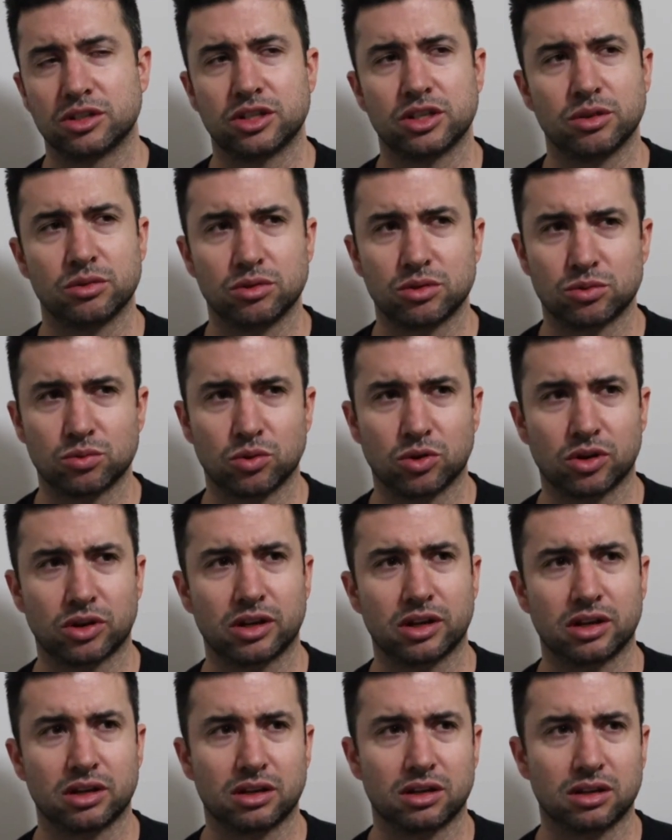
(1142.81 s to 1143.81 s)
she was
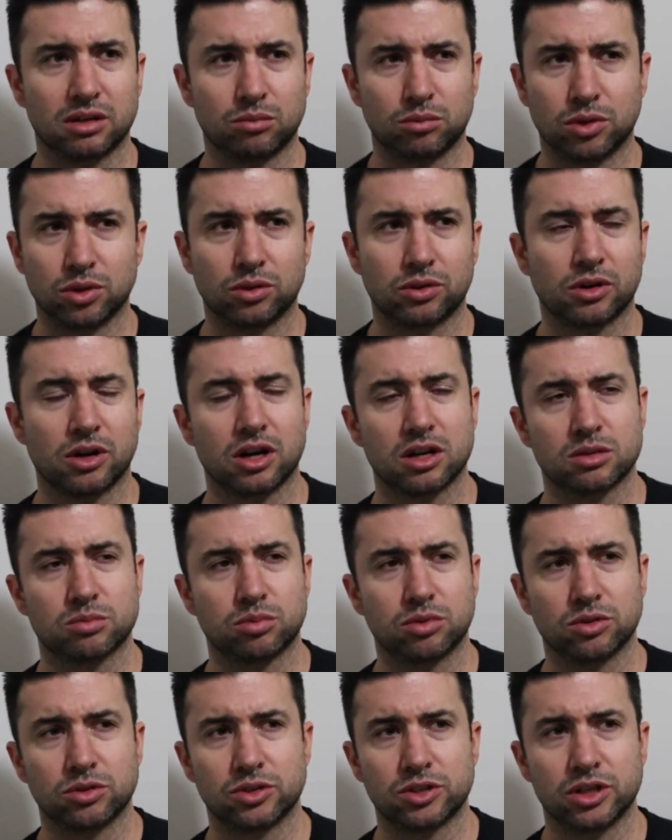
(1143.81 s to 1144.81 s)
working Blue
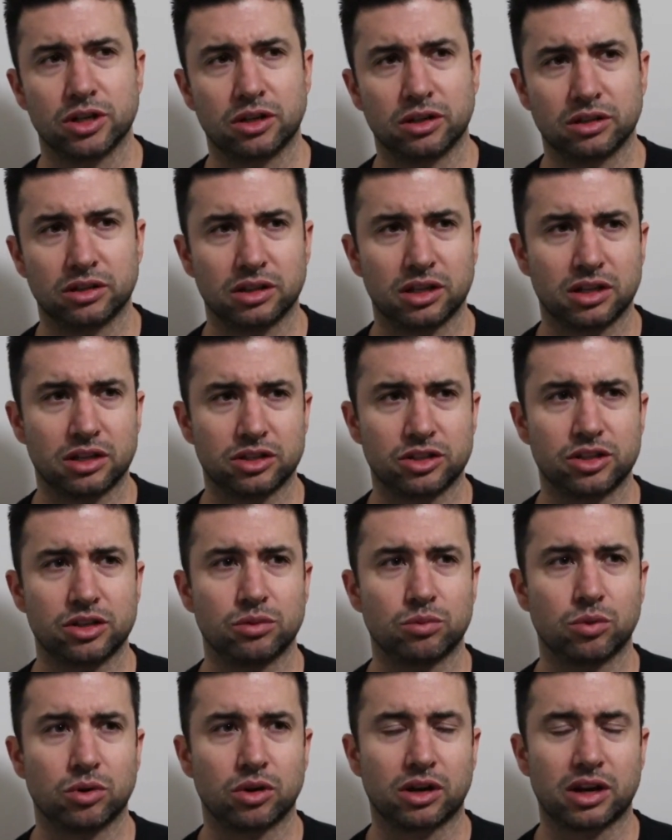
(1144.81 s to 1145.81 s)
Cross Blue Shield, and then
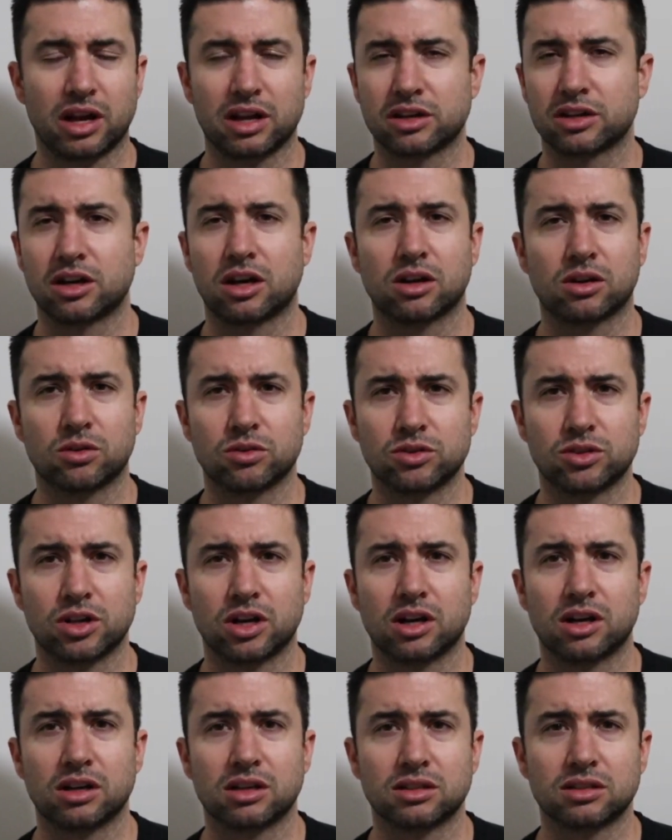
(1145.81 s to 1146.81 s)
she'd work at Taco
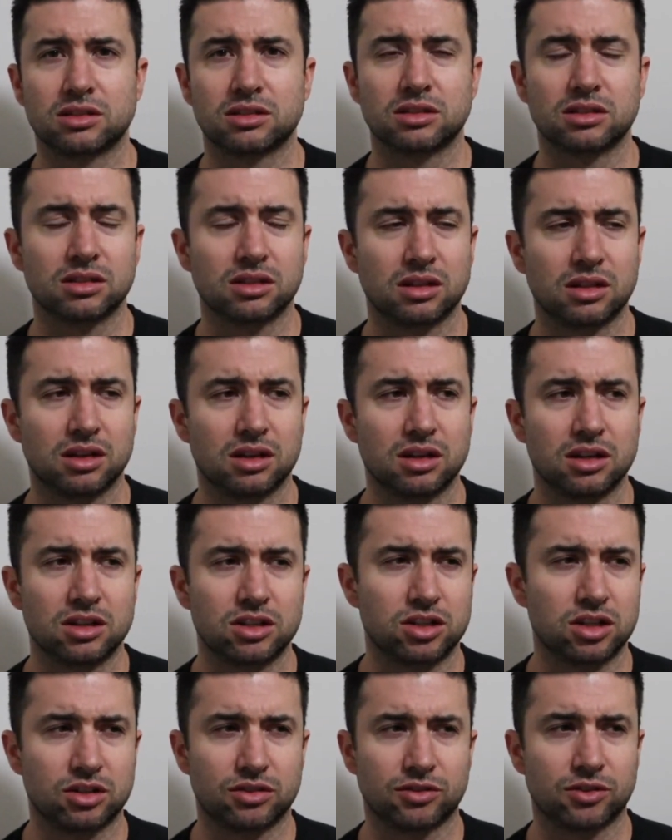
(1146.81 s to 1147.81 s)
John's
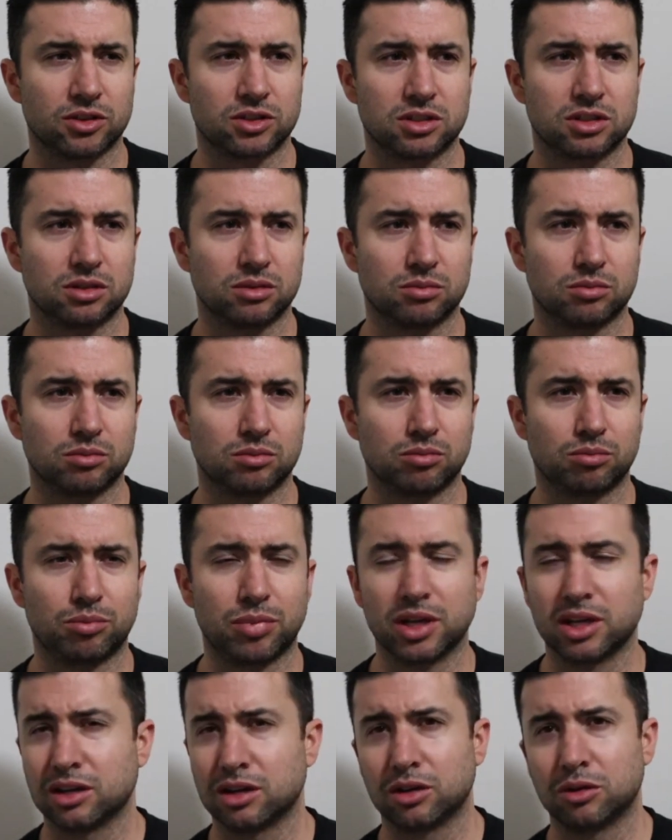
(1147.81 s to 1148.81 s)
just for some
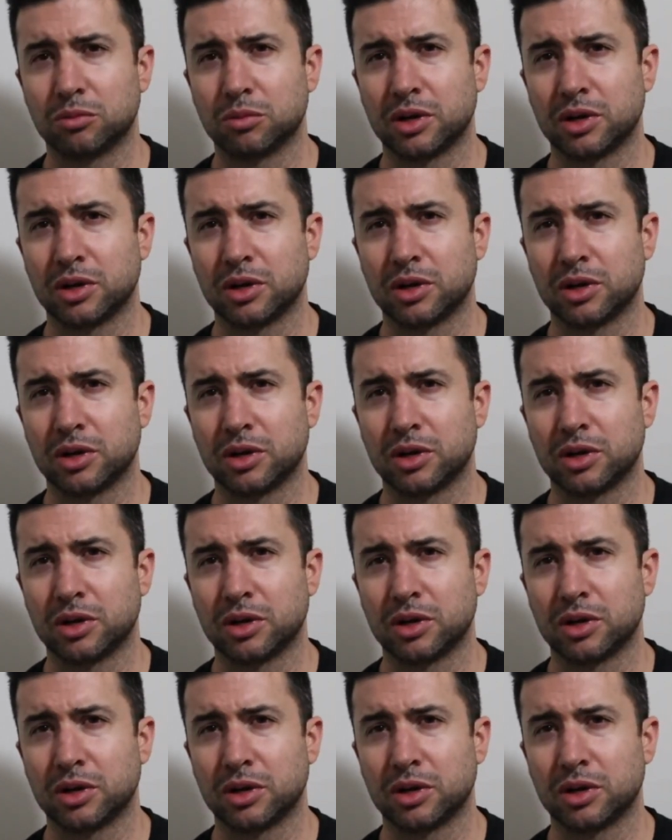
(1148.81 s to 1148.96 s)
bingo